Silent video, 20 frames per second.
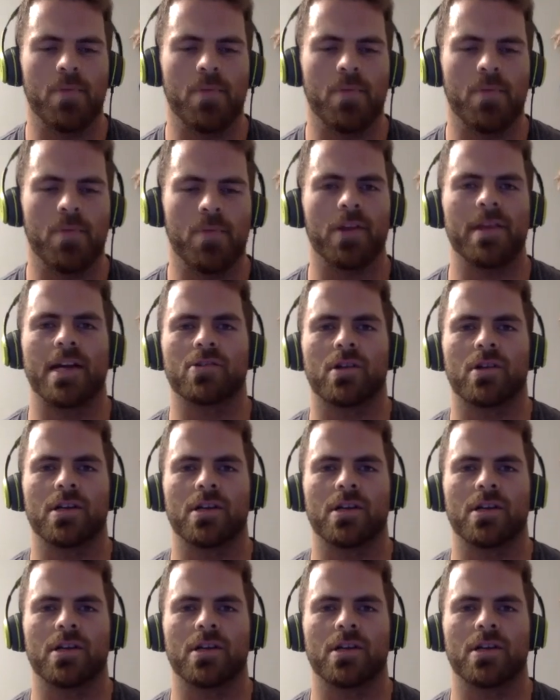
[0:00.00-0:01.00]
building that
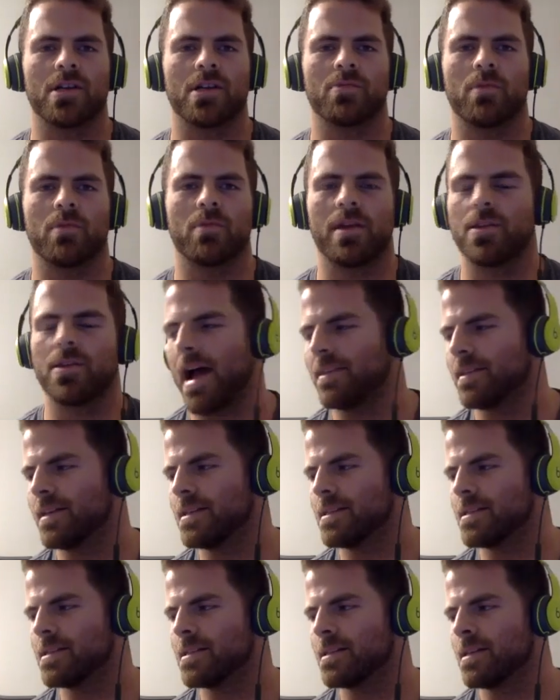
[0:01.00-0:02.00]
trust with your
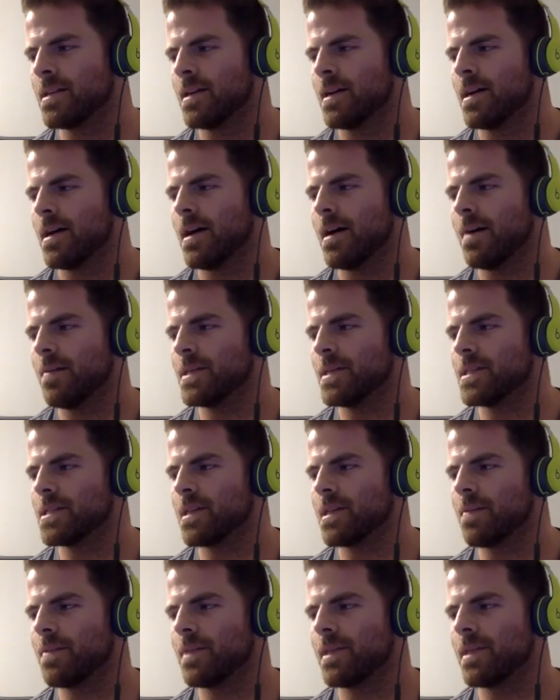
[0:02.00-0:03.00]
athletes
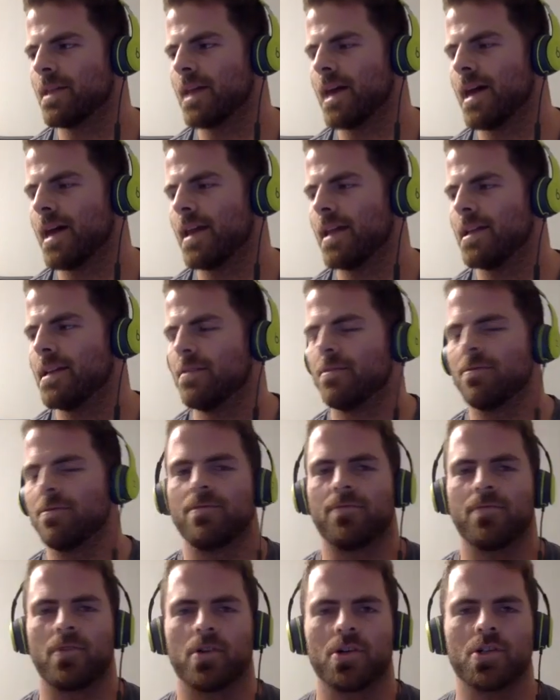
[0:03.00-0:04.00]
is something that it
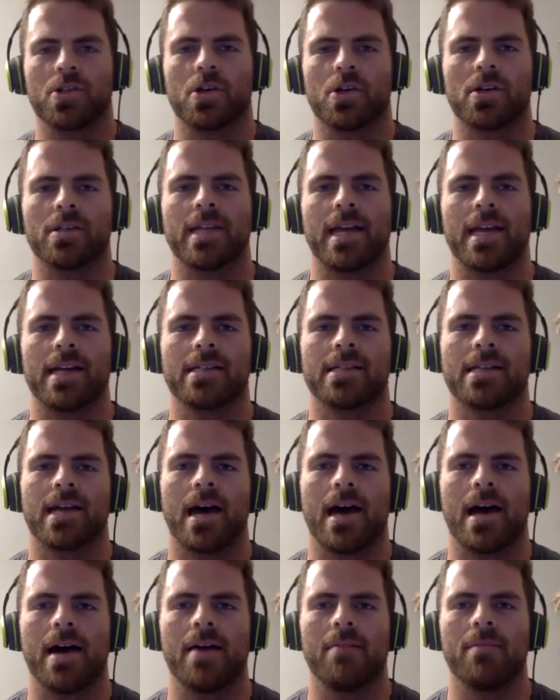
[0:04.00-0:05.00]
for sure takes
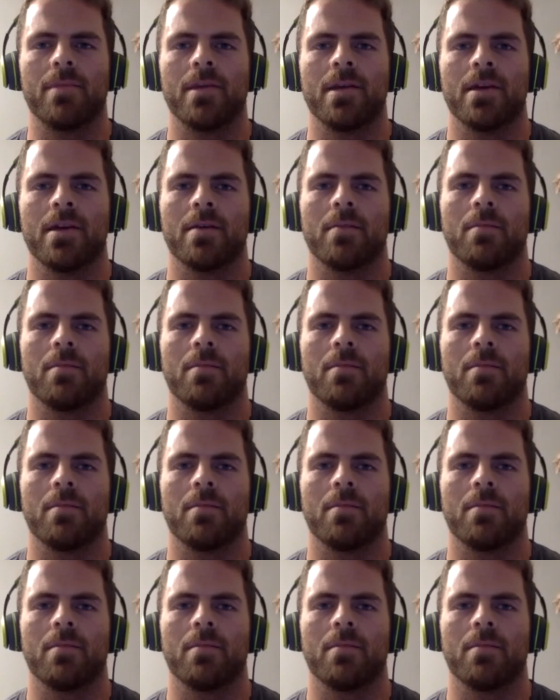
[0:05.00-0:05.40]
time.